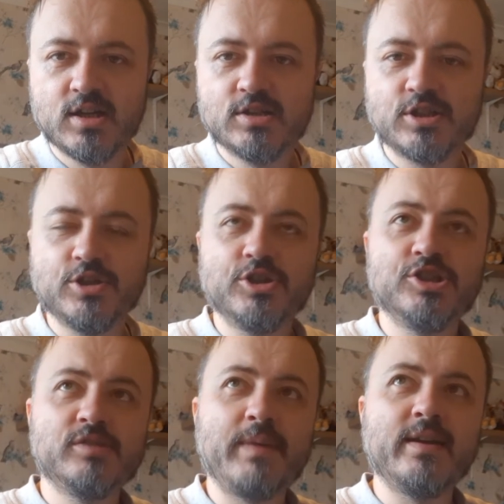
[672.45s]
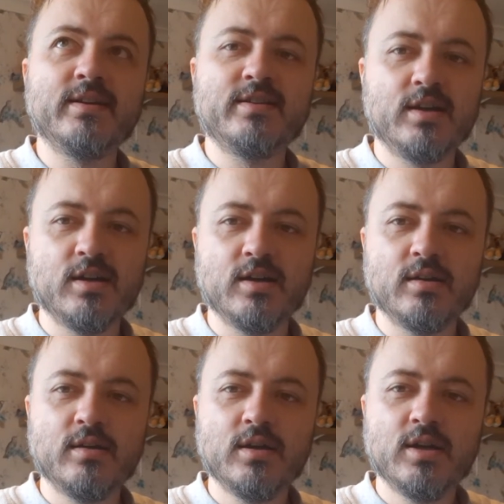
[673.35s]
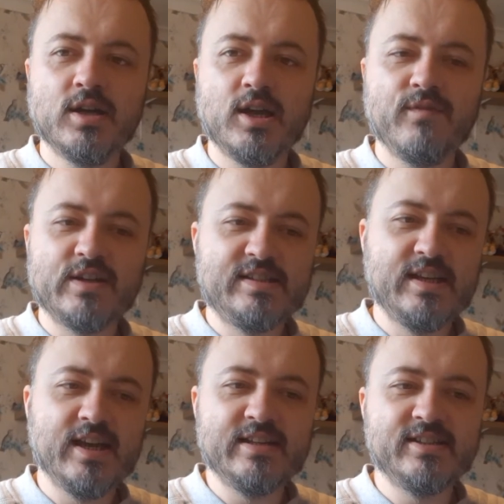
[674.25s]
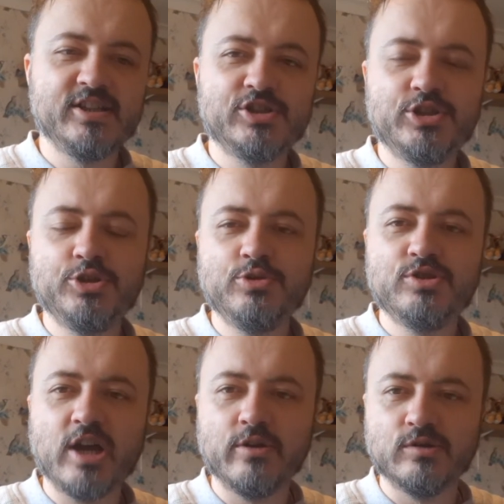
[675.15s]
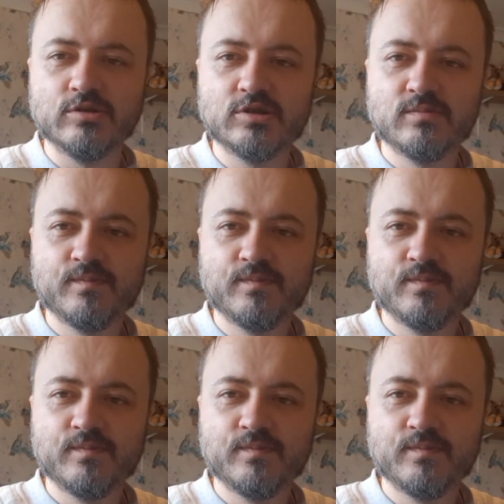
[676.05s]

So you can spend a turn investigating 2 zones.